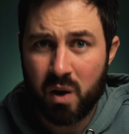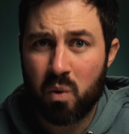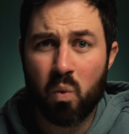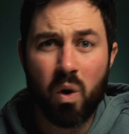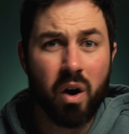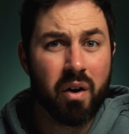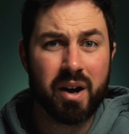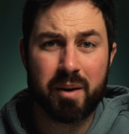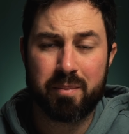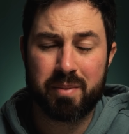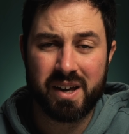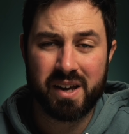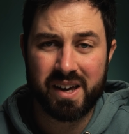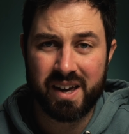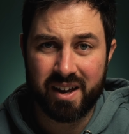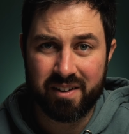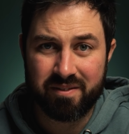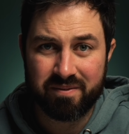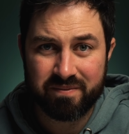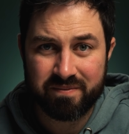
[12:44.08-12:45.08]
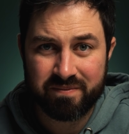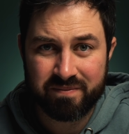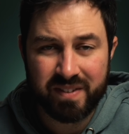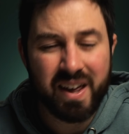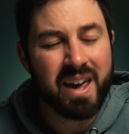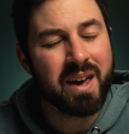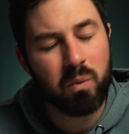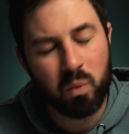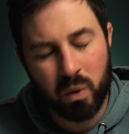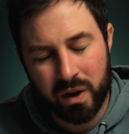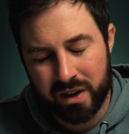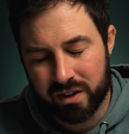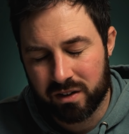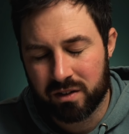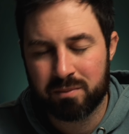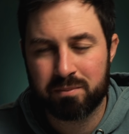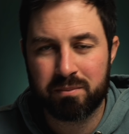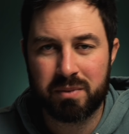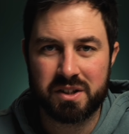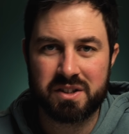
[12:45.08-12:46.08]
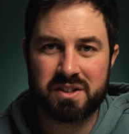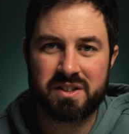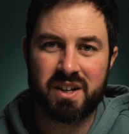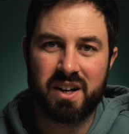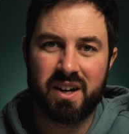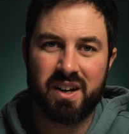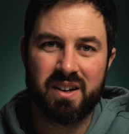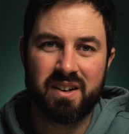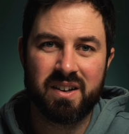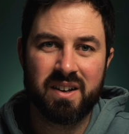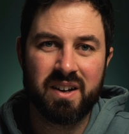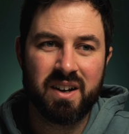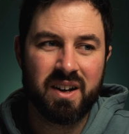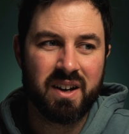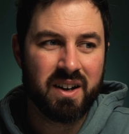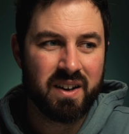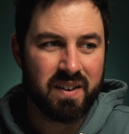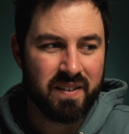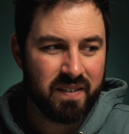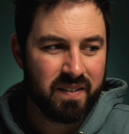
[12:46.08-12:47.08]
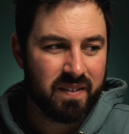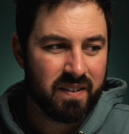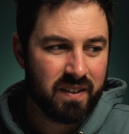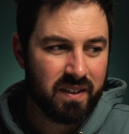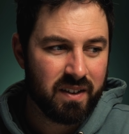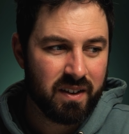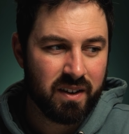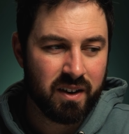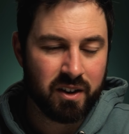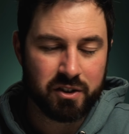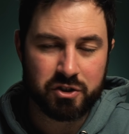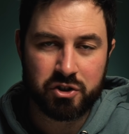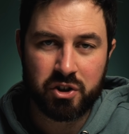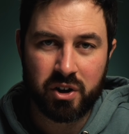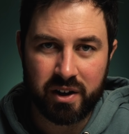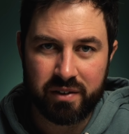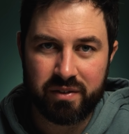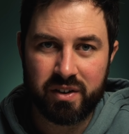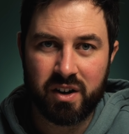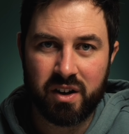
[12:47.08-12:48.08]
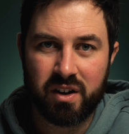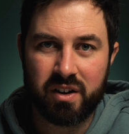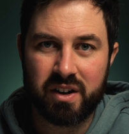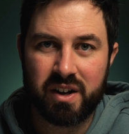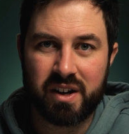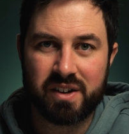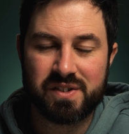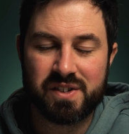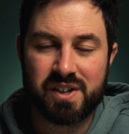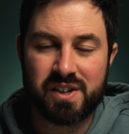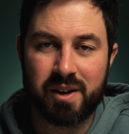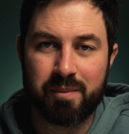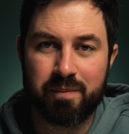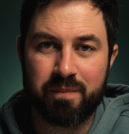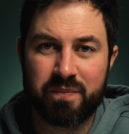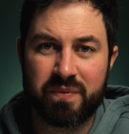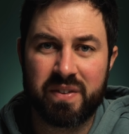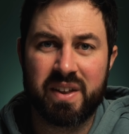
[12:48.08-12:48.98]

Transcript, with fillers: Won't happen again. It will, but uh, I'll try even harder next time.